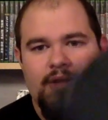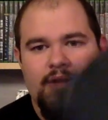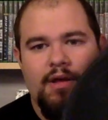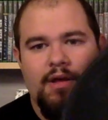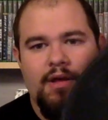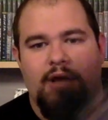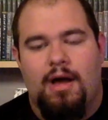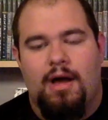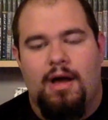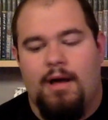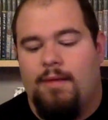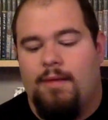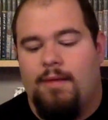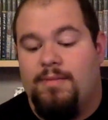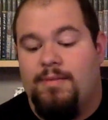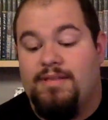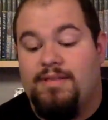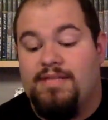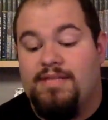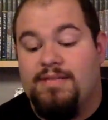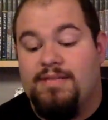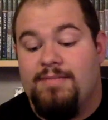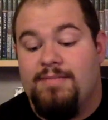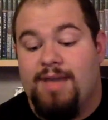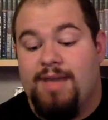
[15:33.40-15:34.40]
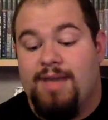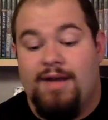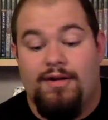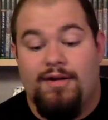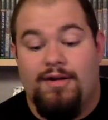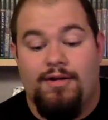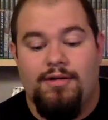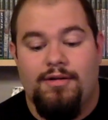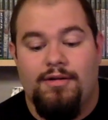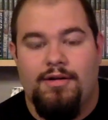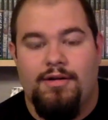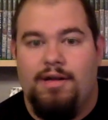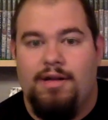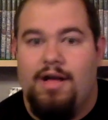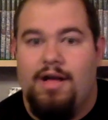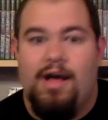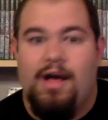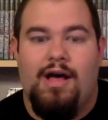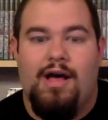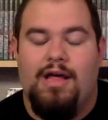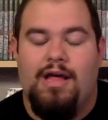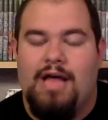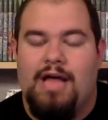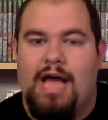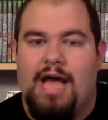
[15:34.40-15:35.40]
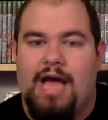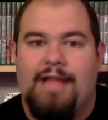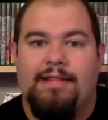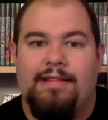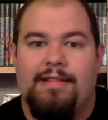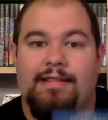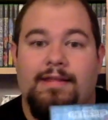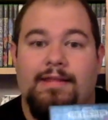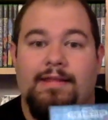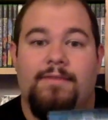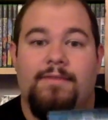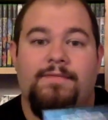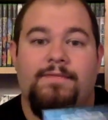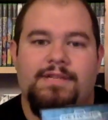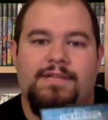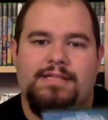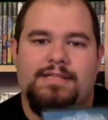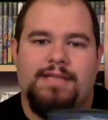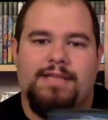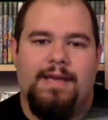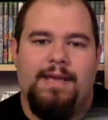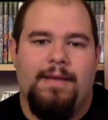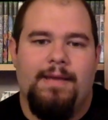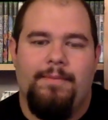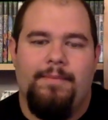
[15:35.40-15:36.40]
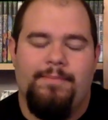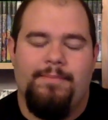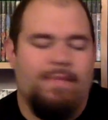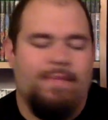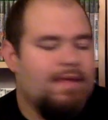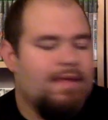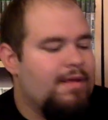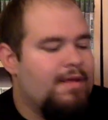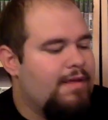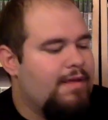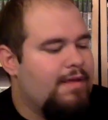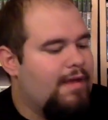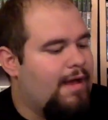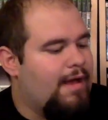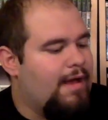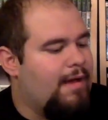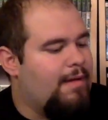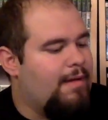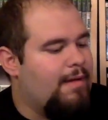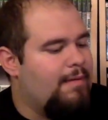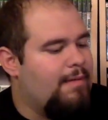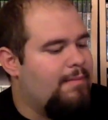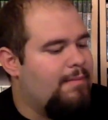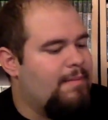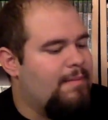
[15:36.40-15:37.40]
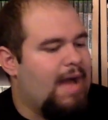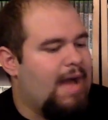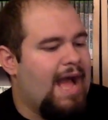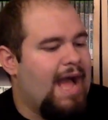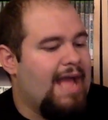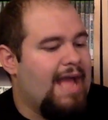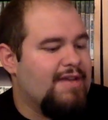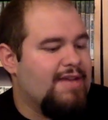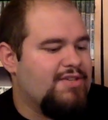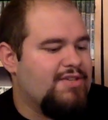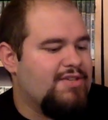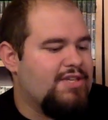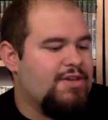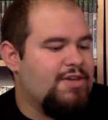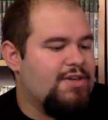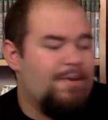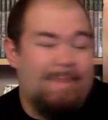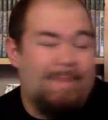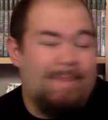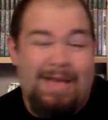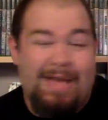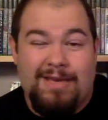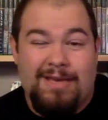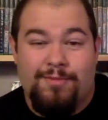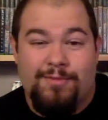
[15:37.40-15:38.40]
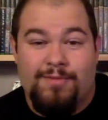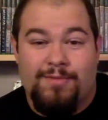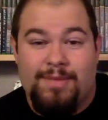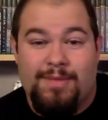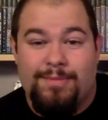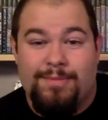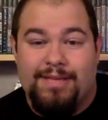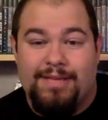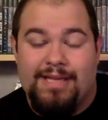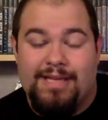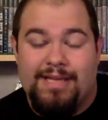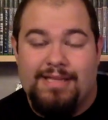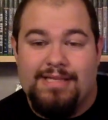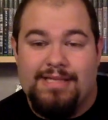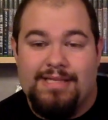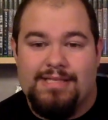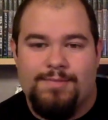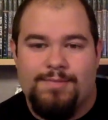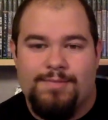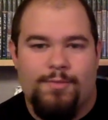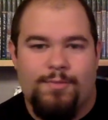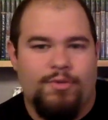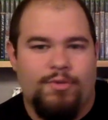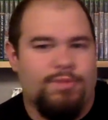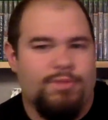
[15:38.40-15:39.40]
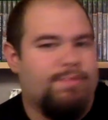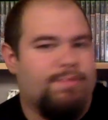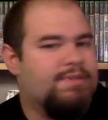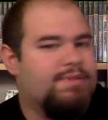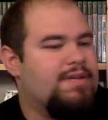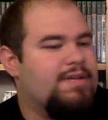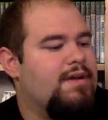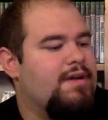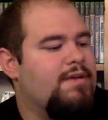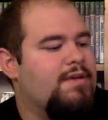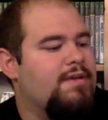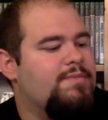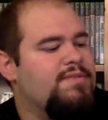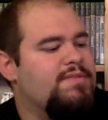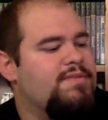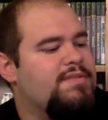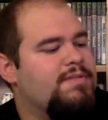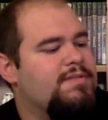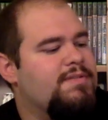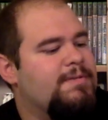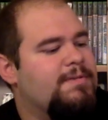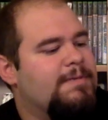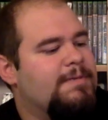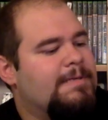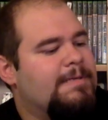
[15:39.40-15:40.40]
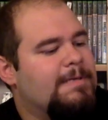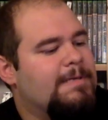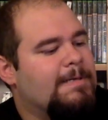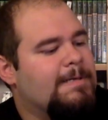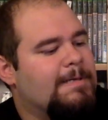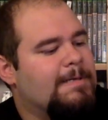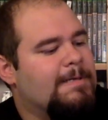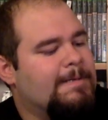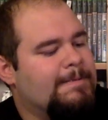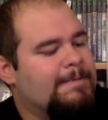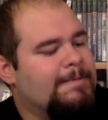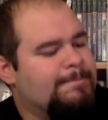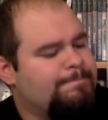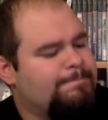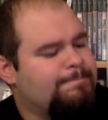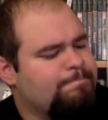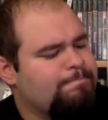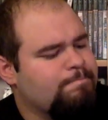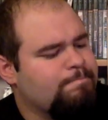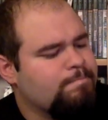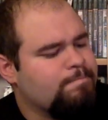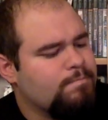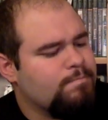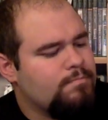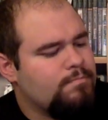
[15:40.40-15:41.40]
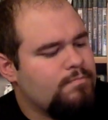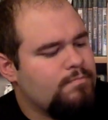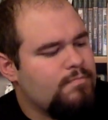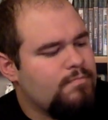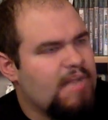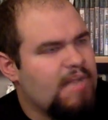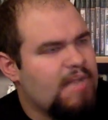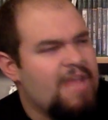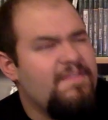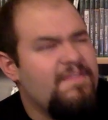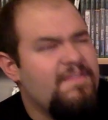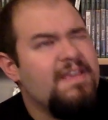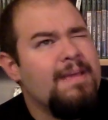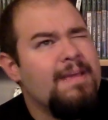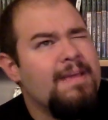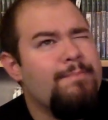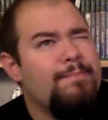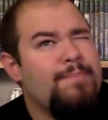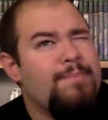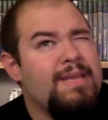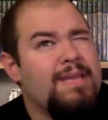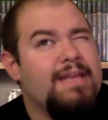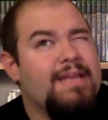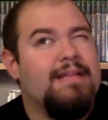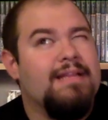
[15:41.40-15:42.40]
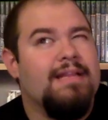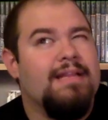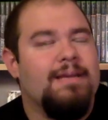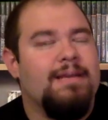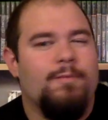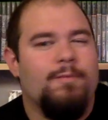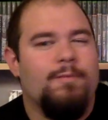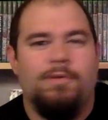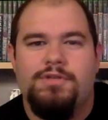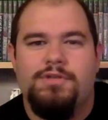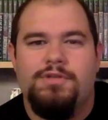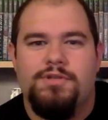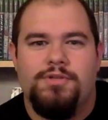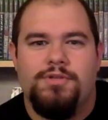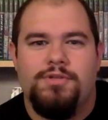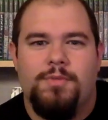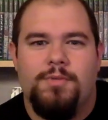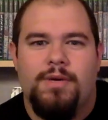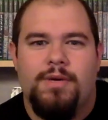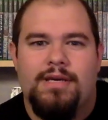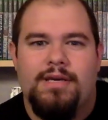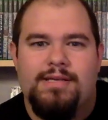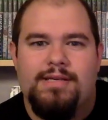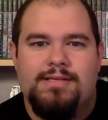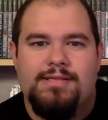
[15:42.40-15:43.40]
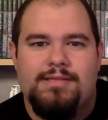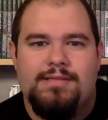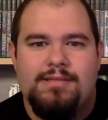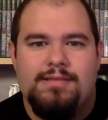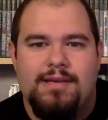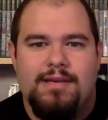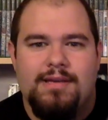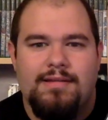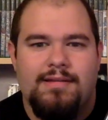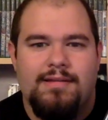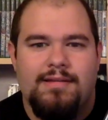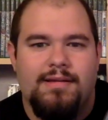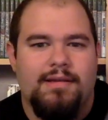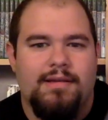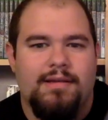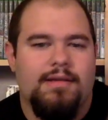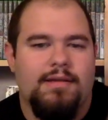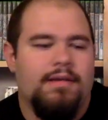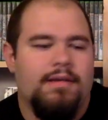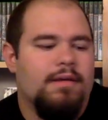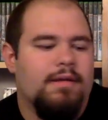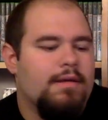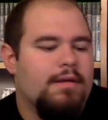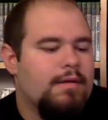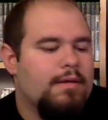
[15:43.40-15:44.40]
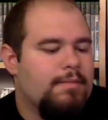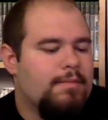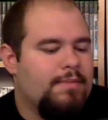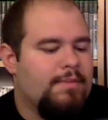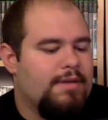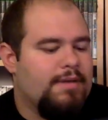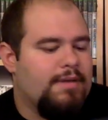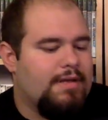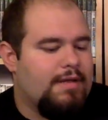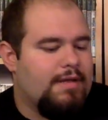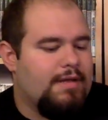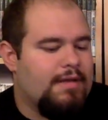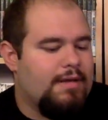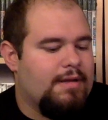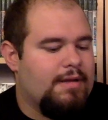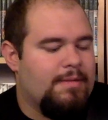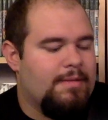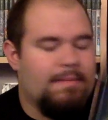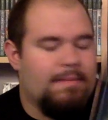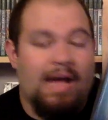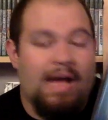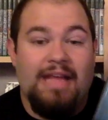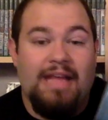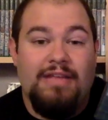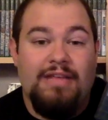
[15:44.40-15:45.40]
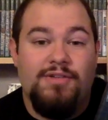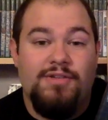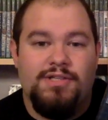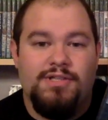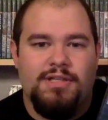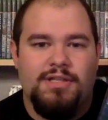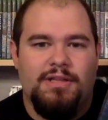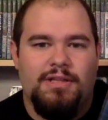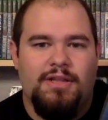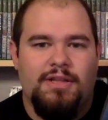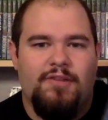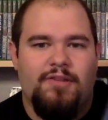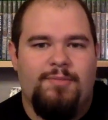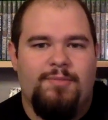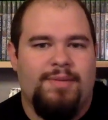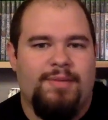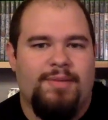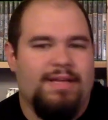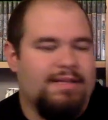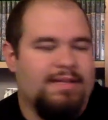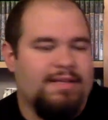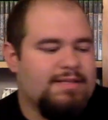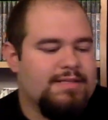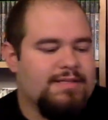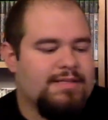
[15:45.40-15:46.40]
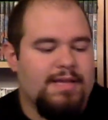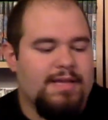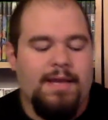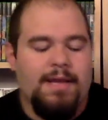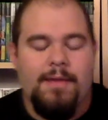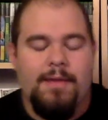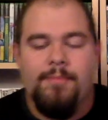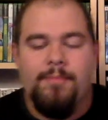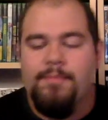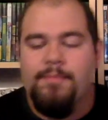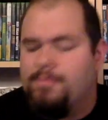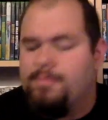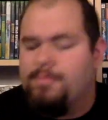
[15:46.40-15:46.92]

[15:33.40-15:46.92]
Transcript: but it didn't matter. I love this game. I actually gone back and replayed this multiple times. Um, I think I beat it like once or twice, I think. But I used to love playing this game,